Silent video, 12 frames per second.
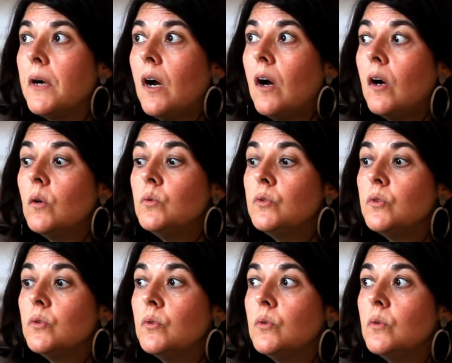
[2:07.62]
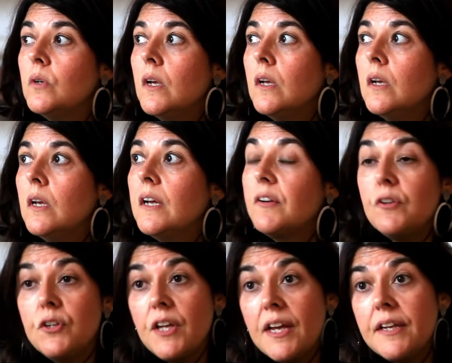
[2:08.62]
how to
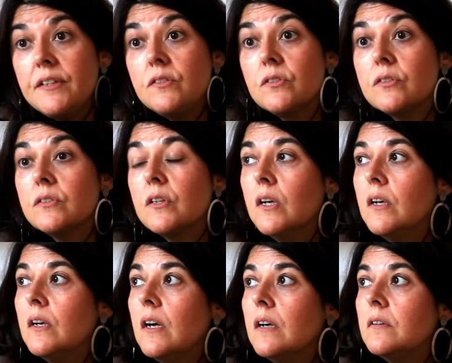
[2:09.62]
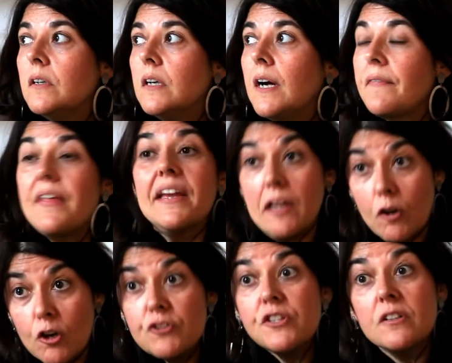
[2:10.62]
create a
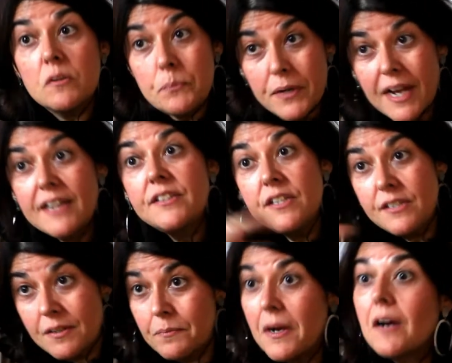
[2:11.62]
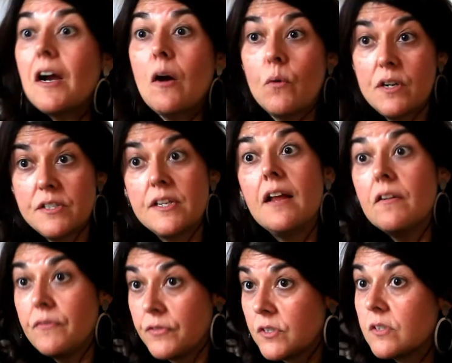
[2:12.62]
dialogical practice among
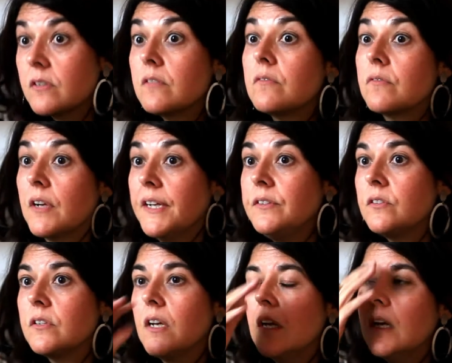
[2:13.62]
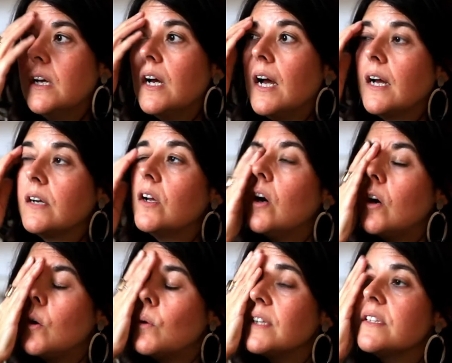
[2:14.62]
ourselves, right? And
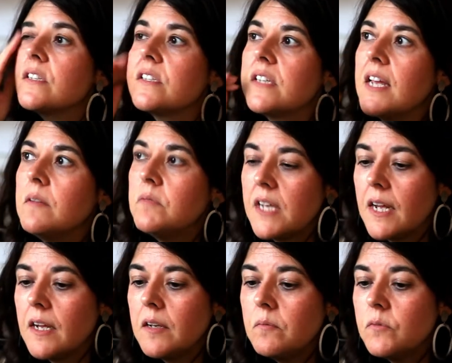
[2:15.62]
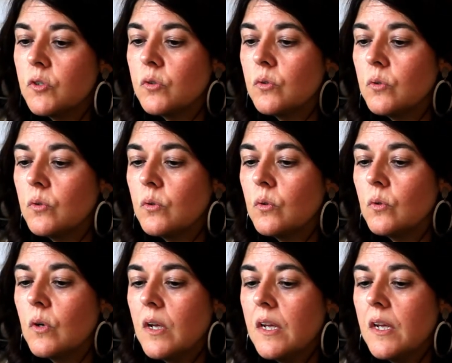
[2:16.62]
how at the same time to